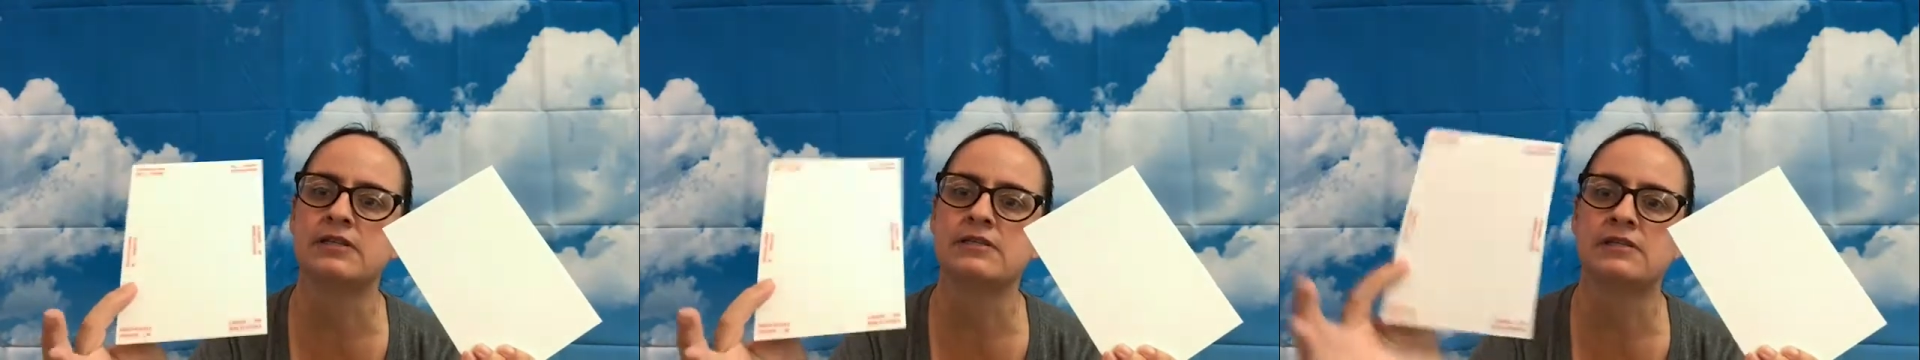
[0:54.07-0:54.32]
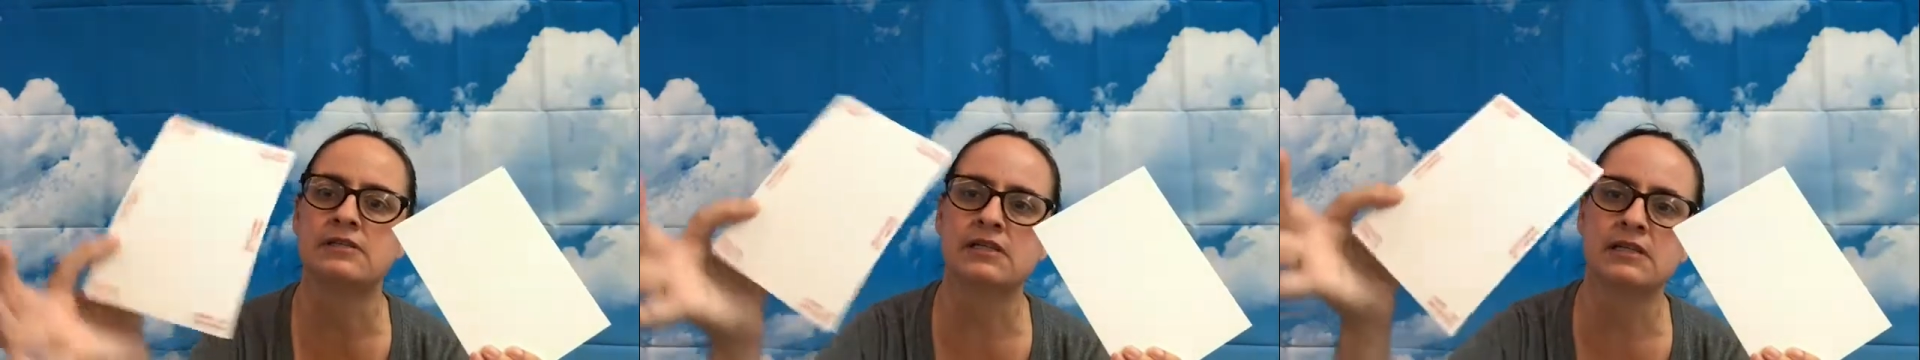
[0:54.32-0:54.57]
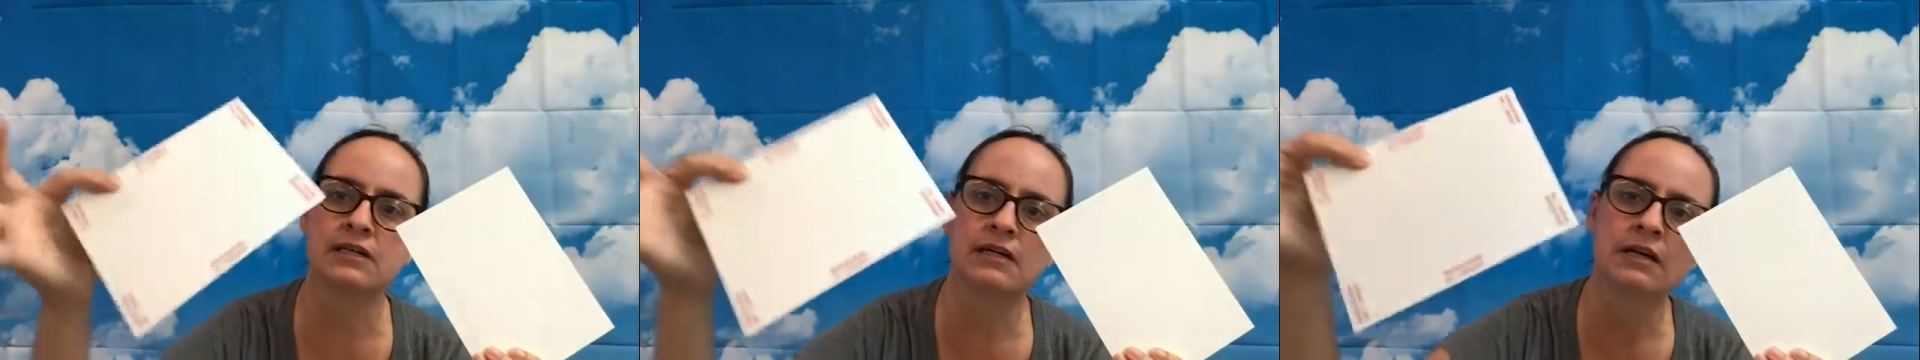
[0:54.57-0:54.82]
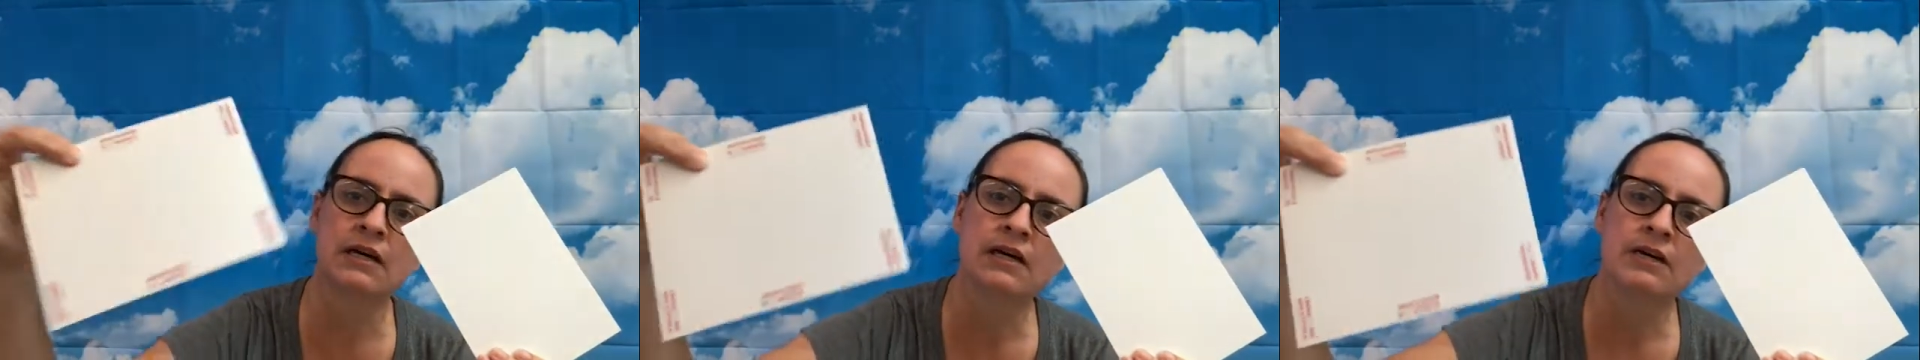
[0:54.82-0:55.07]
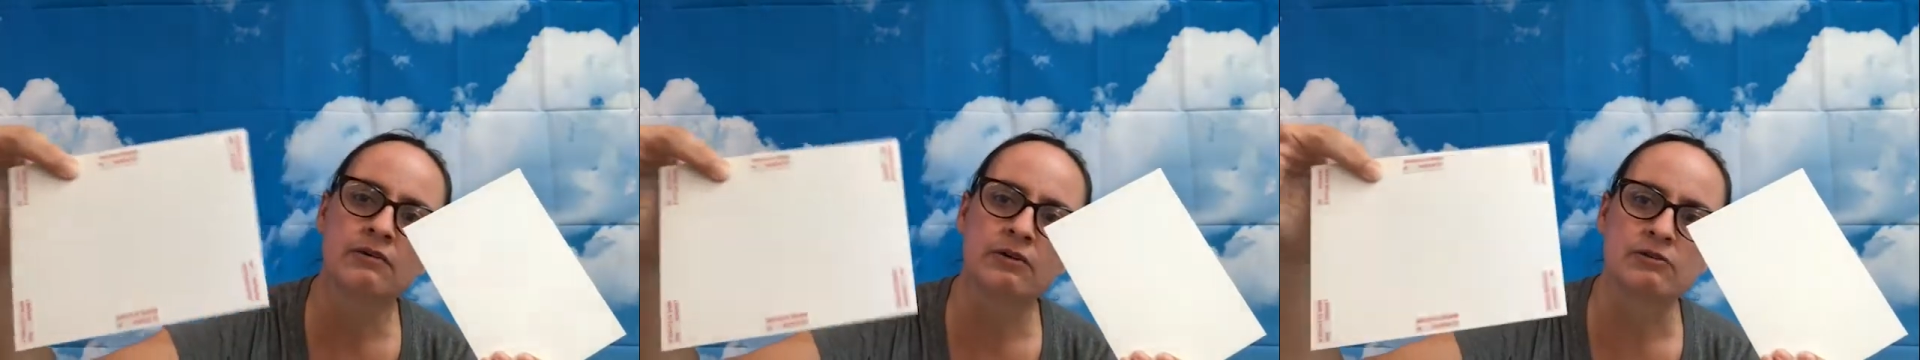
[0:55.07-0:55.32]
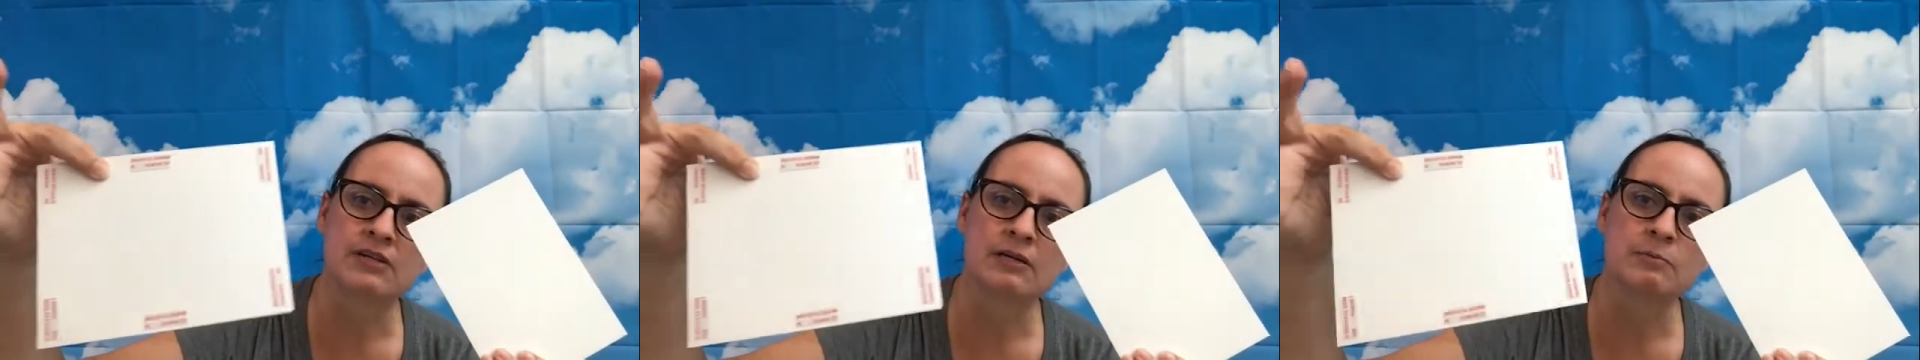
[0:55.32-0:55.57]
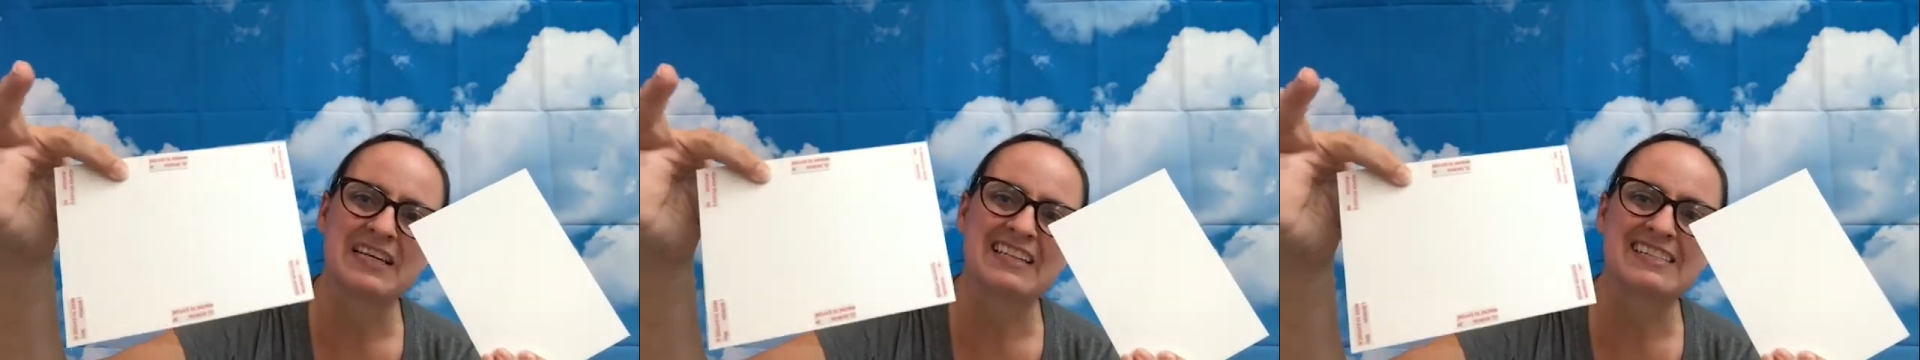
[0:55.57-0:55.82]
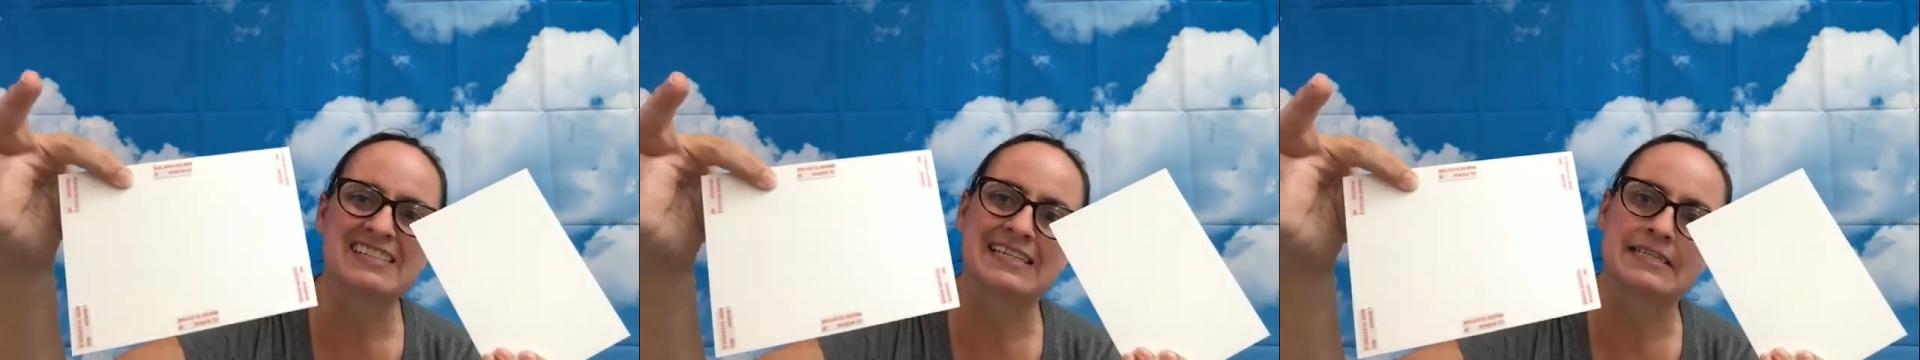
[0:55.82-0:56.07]
see there's like peel and
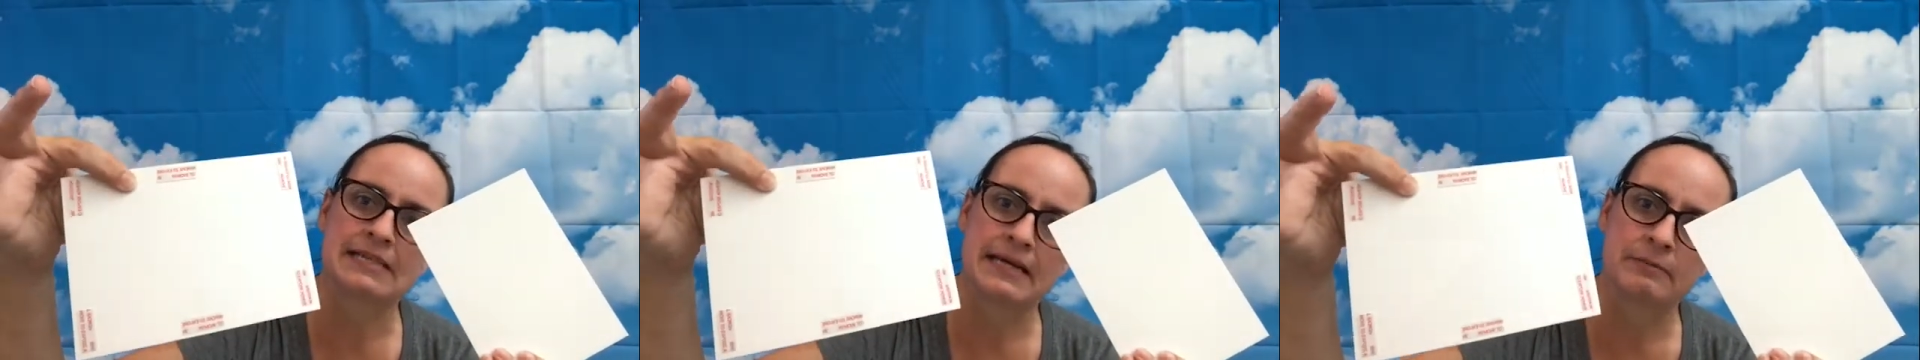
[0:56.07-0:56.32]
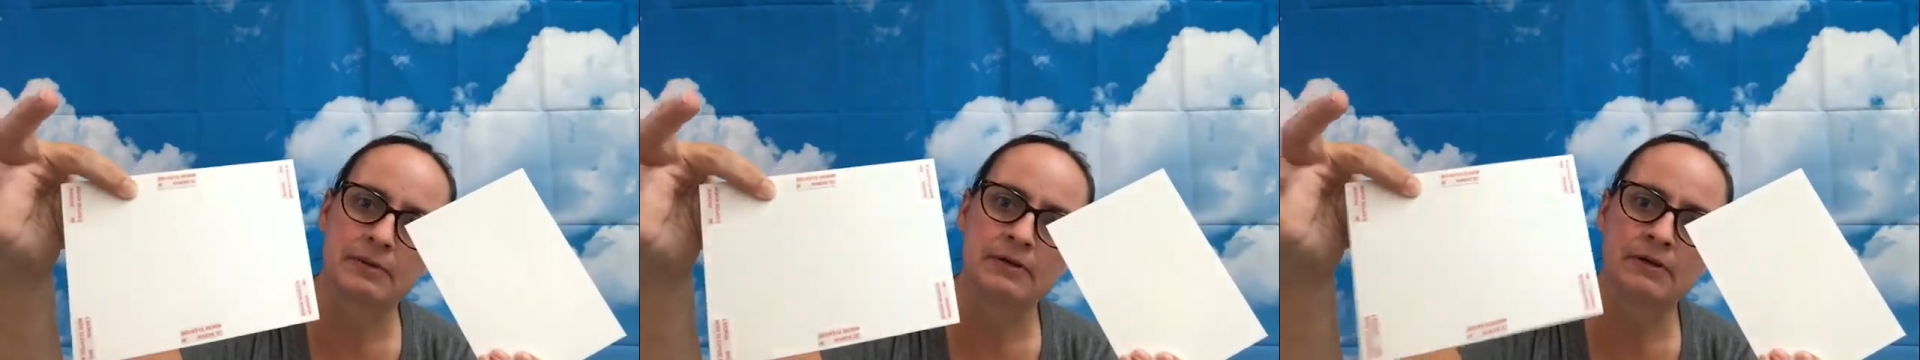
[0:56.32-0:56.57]
stick tape.